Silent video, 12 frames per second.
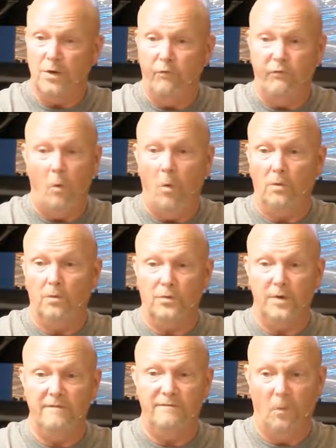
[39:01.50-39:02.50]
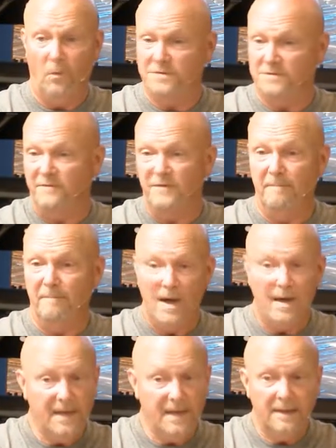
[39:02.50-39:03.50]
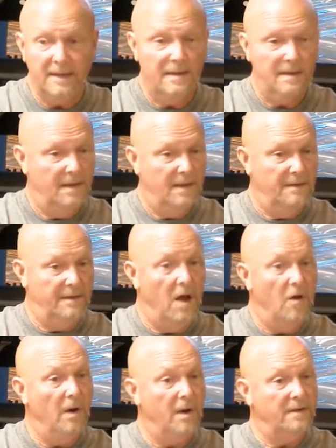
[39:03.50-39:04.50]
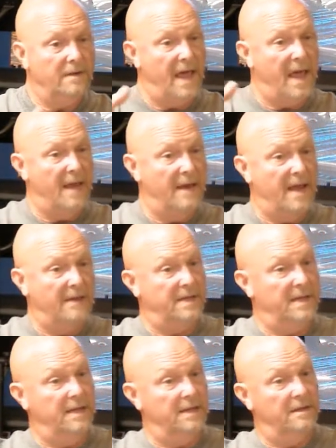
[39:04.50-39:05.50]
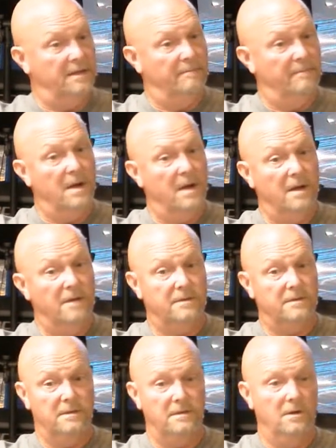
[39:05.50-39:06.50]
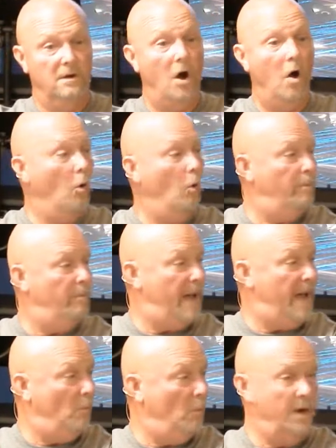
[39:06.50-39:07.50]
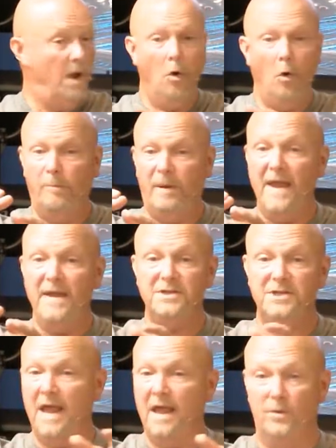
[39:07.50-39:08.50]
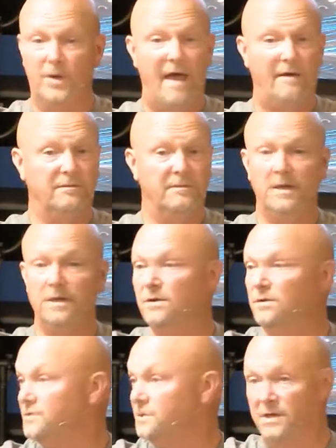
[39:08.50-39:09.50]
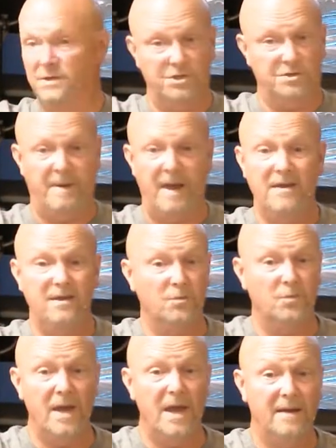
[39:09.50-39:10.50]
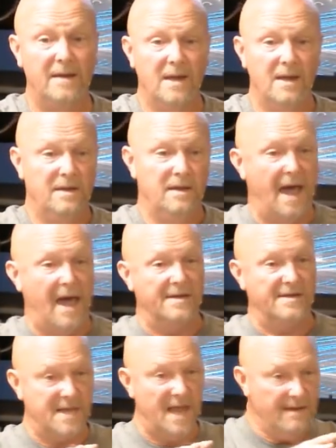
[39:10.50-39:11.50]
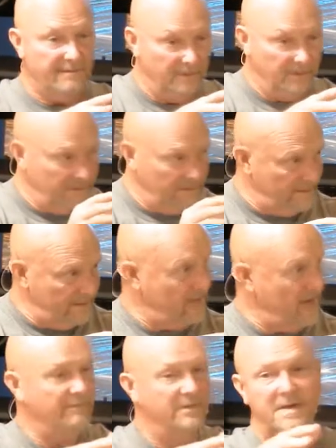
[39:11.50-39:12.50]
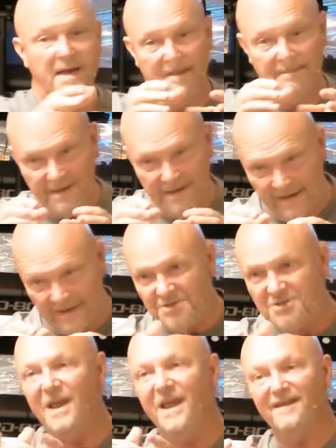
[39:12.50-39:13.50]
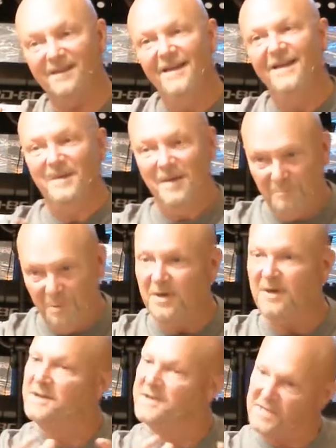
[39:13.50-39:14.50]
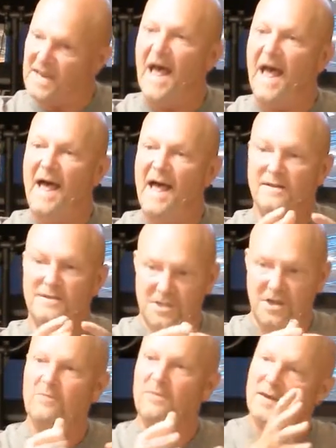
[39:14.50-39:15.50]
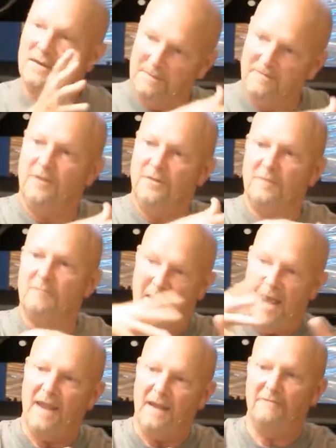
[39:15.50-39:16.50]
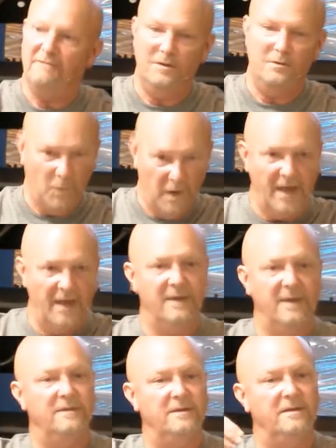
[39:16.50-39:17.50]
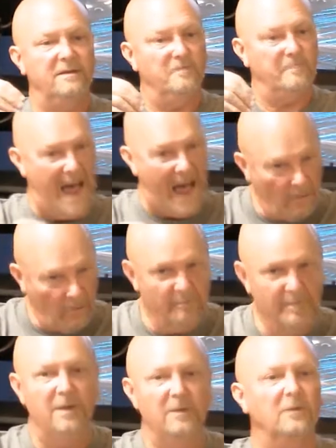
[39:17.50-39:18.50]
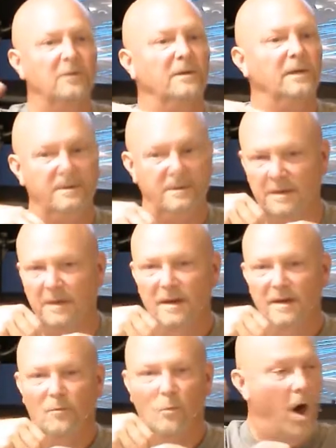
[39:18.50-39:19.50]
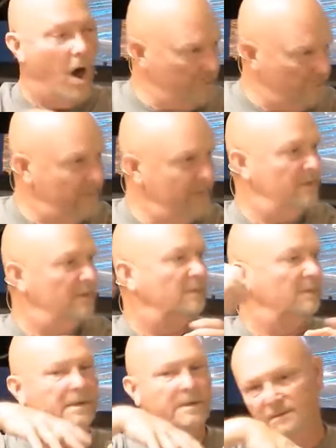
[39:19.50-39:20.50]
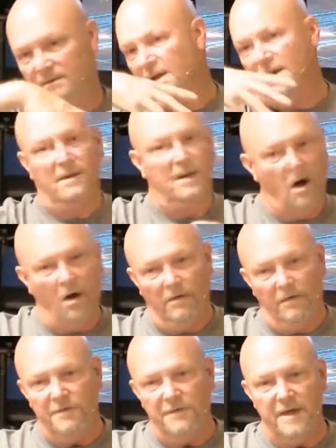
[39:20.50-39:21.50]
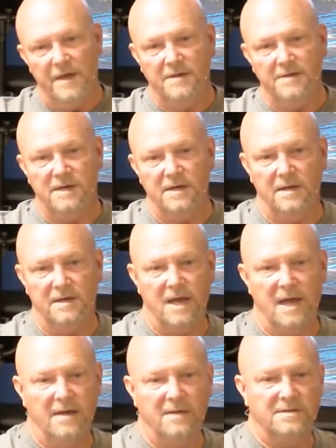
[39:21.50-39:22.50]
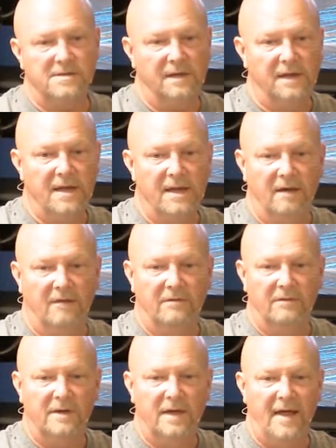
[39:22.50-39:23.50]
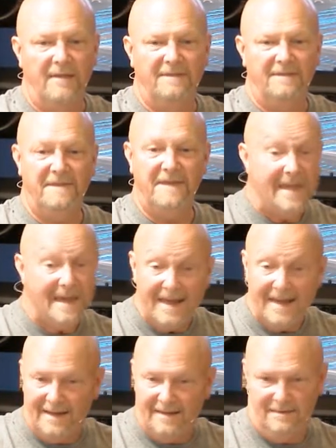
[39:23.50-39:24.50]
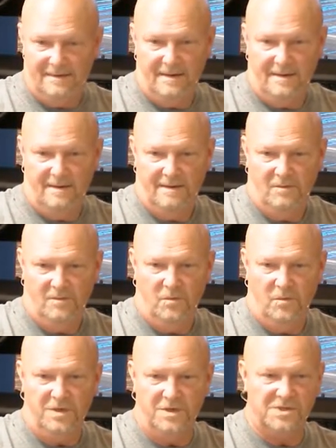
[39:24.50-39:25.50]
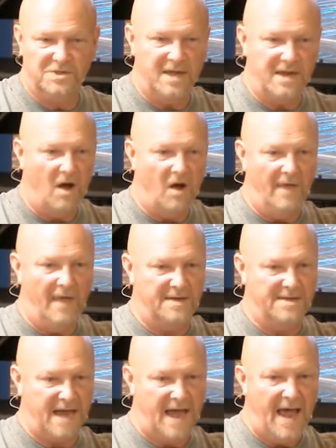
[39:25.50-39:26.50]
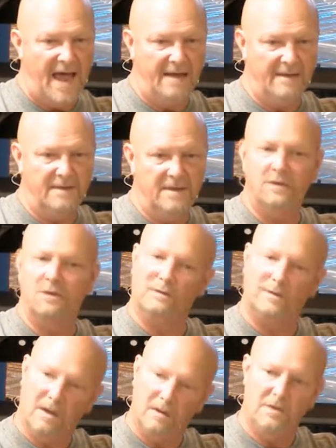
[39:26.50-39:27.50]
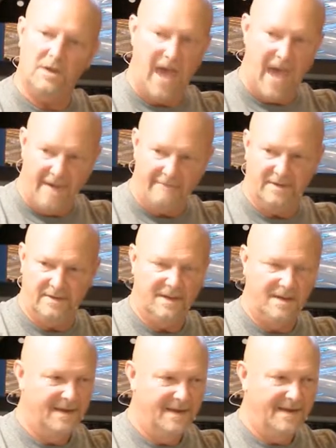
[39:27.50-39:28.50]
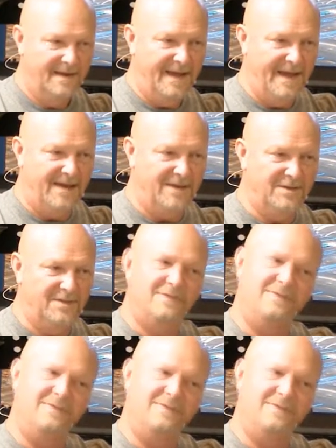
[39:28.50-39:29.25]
four, three fourths of your money knowing that at the end of the month your whole one whole paycheck would have to be used to just pay your rent you got to save a little bit every time you get a check and put it aside so that you can pay your rent and your power bill and your water bill and all the things that it takes to live and then when you set all that aside, then you'll know you have it. And,